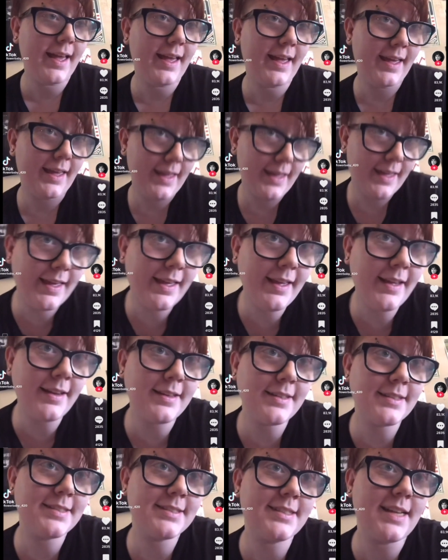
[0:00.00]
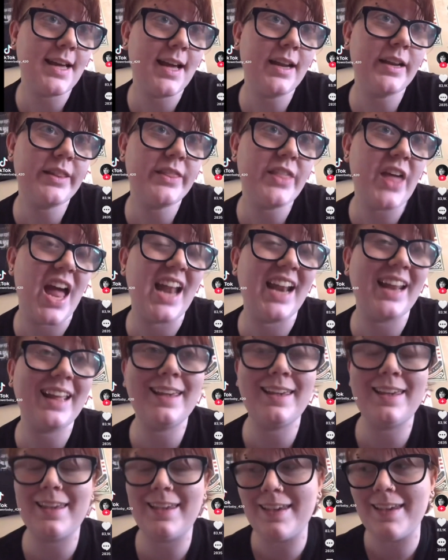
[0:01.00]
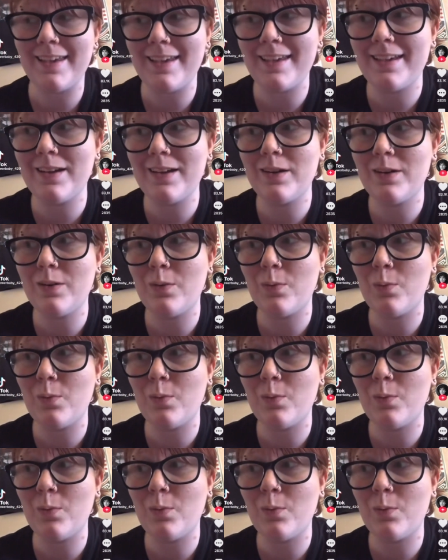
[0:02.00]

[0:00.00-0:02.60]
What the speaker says: It said that he